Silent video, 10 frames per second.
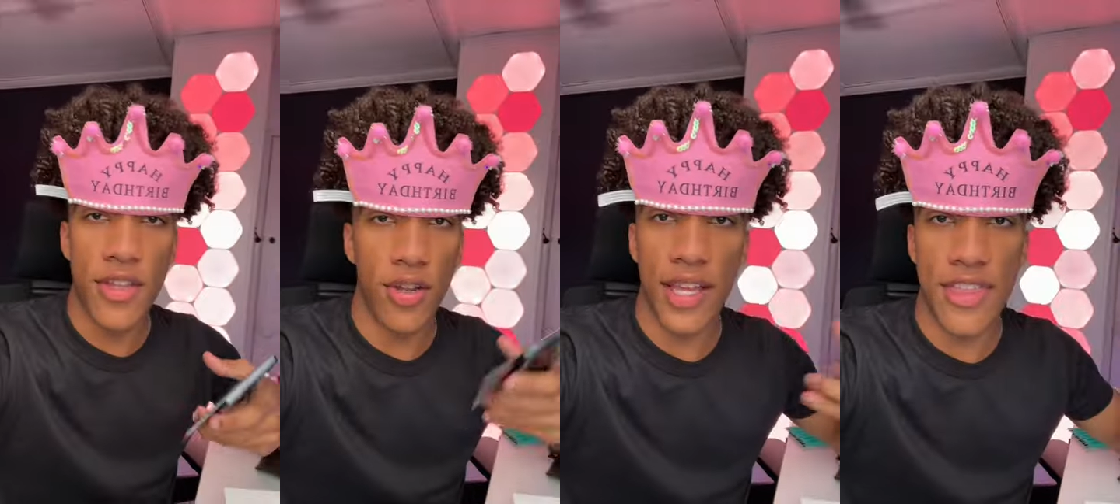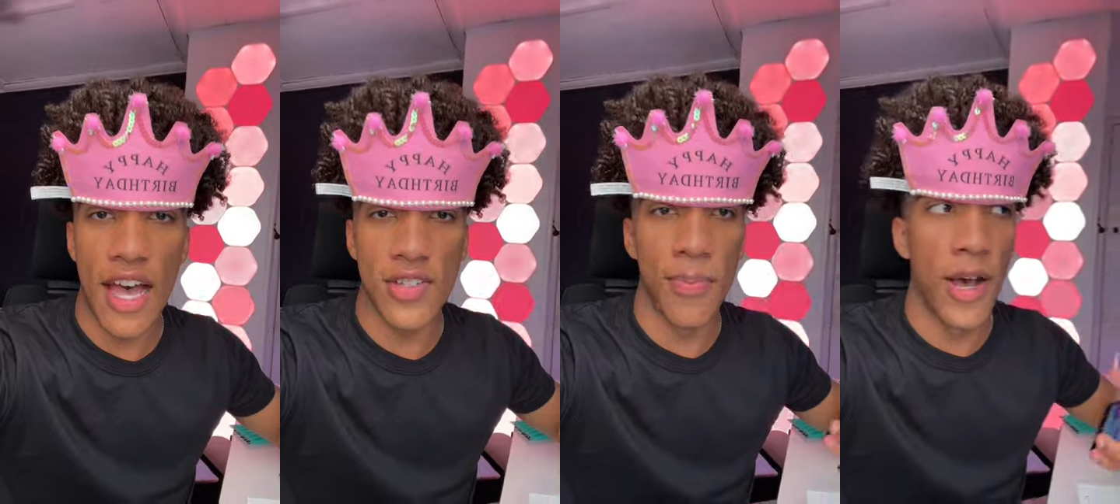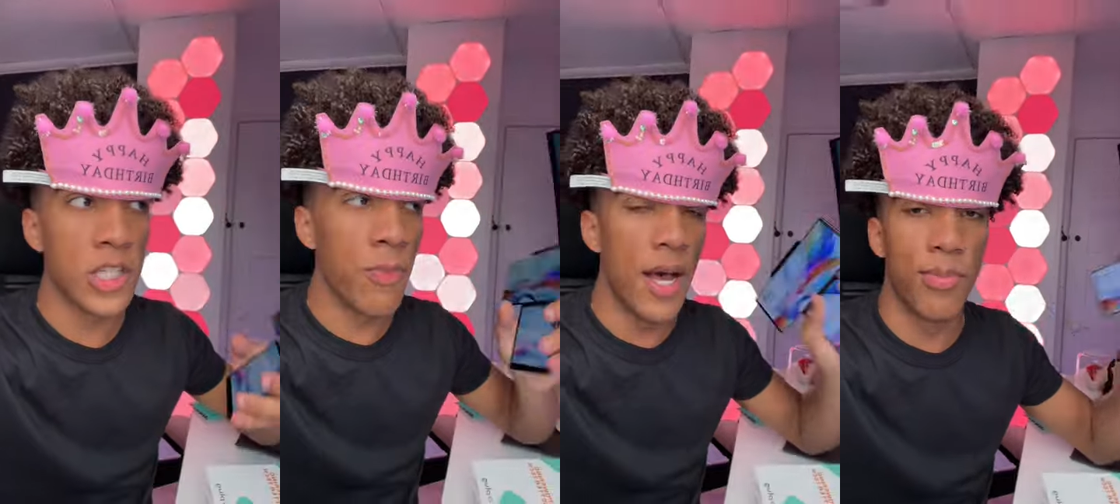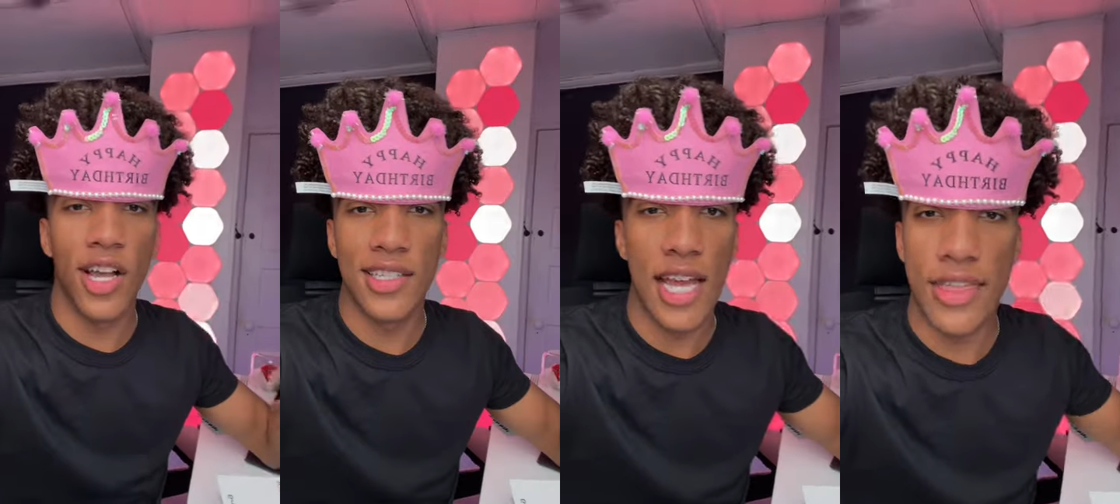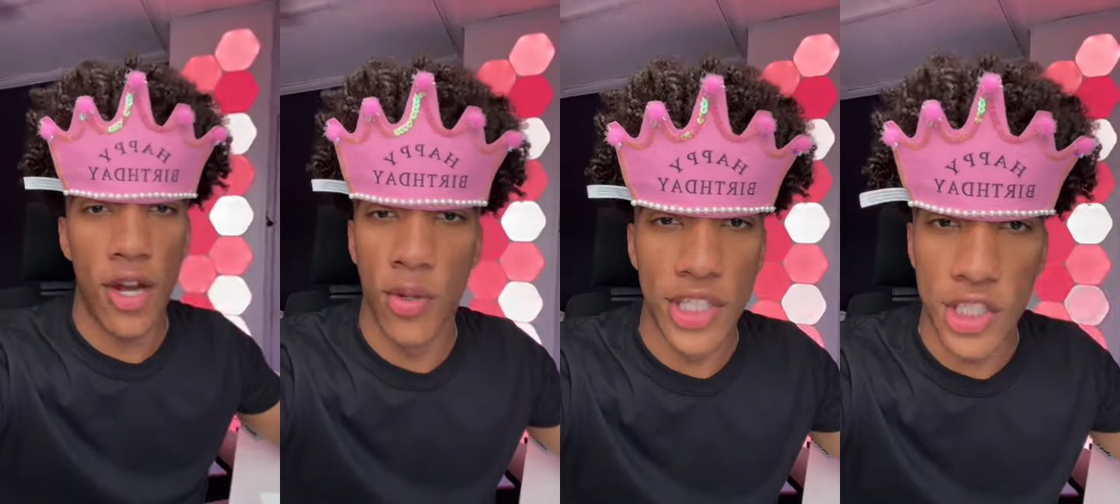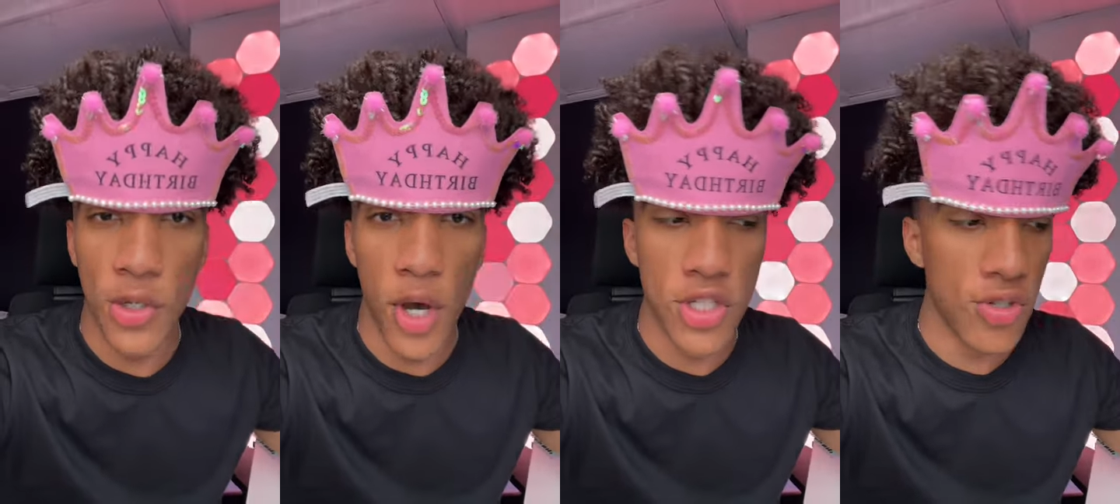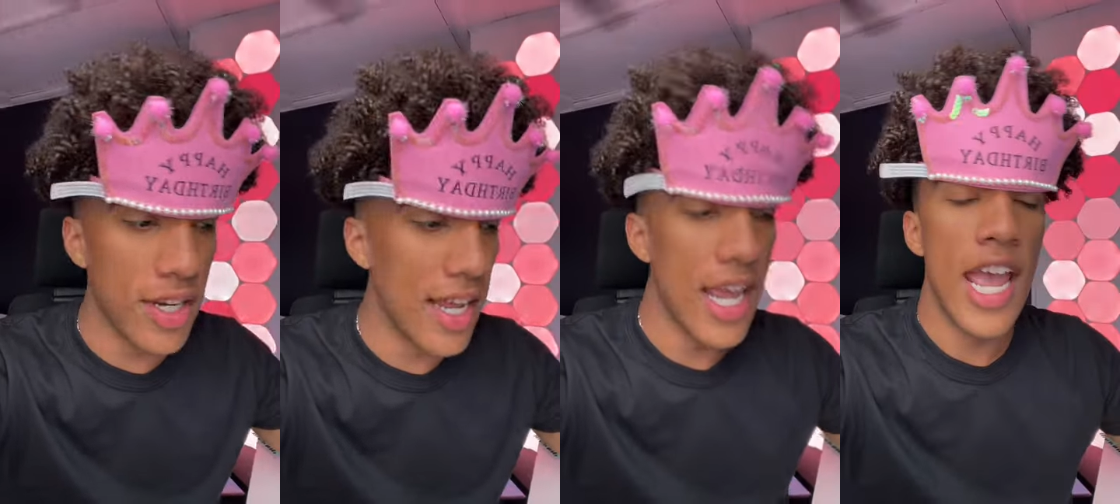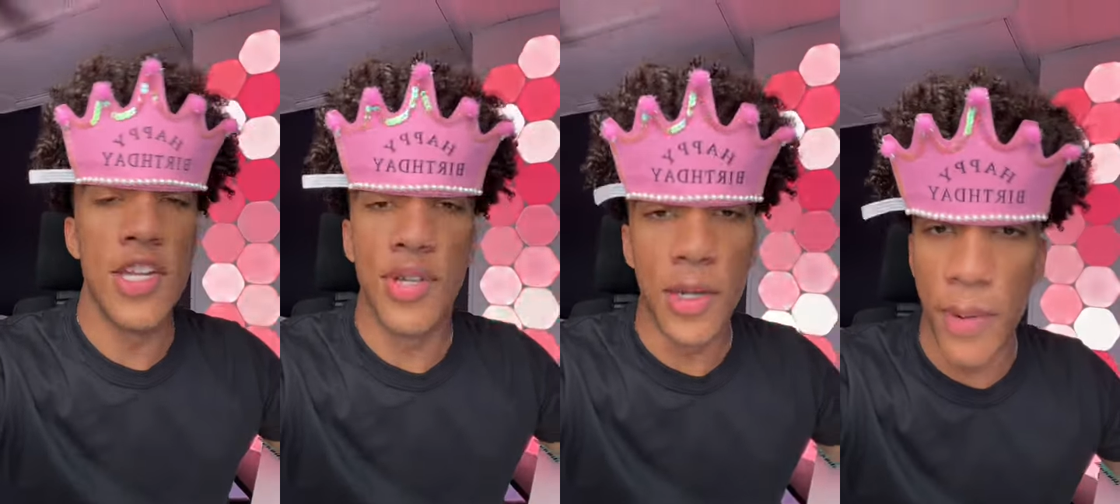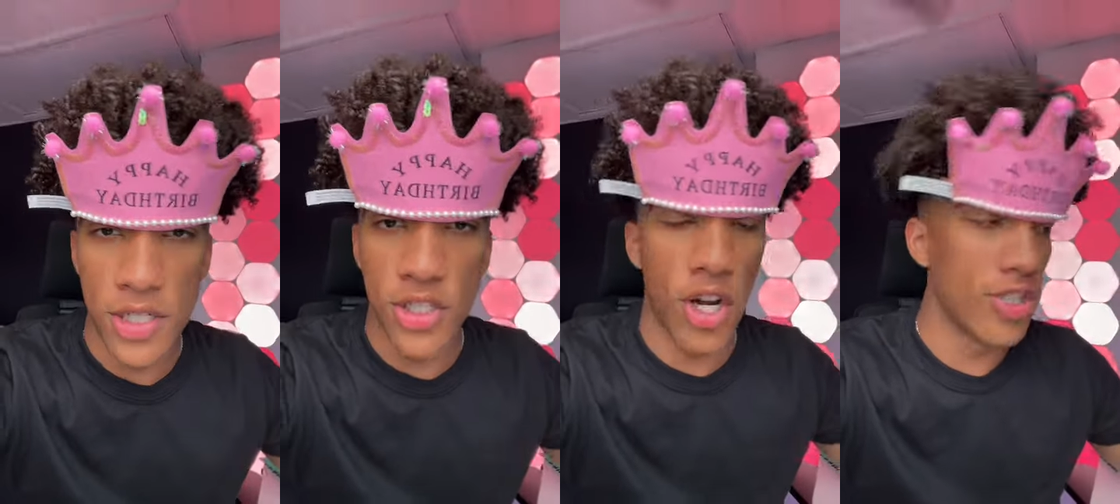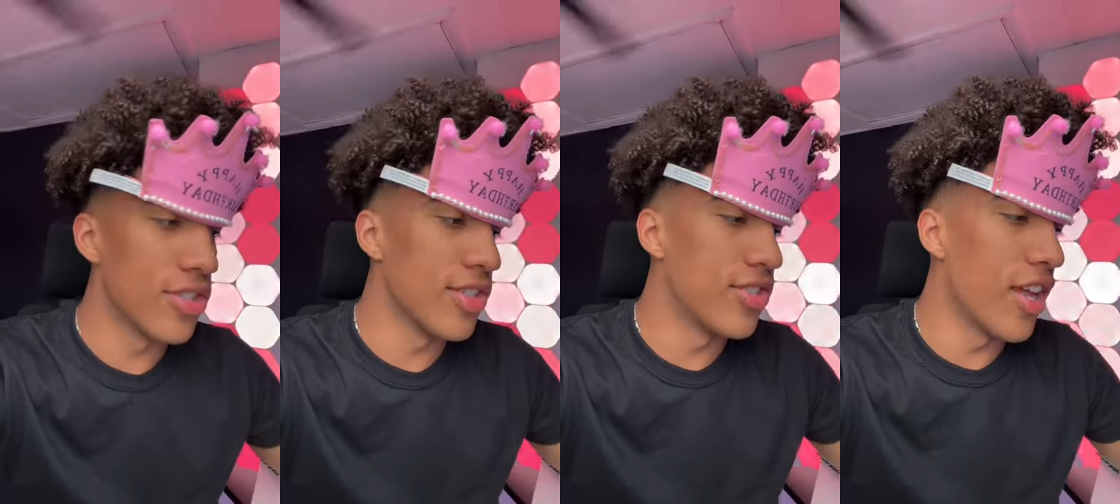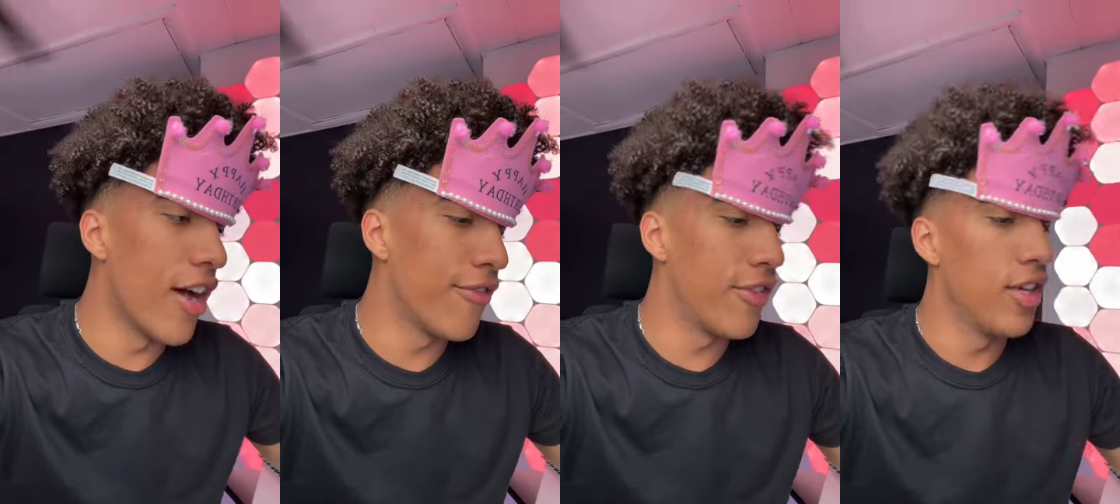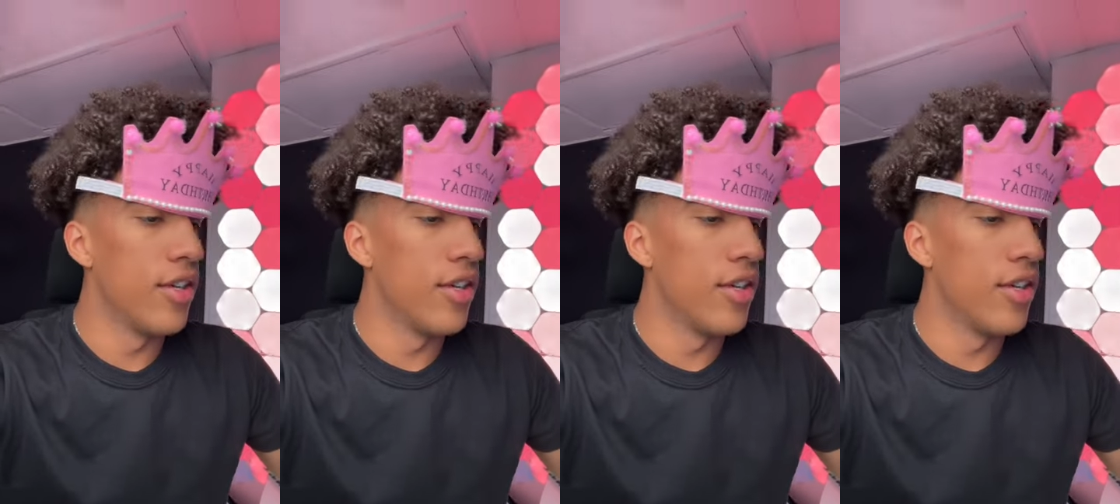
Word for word: they're like a thousand bucks, but on Plug Tech, they're only two hundred, and you get a bunch of chargers and stuff.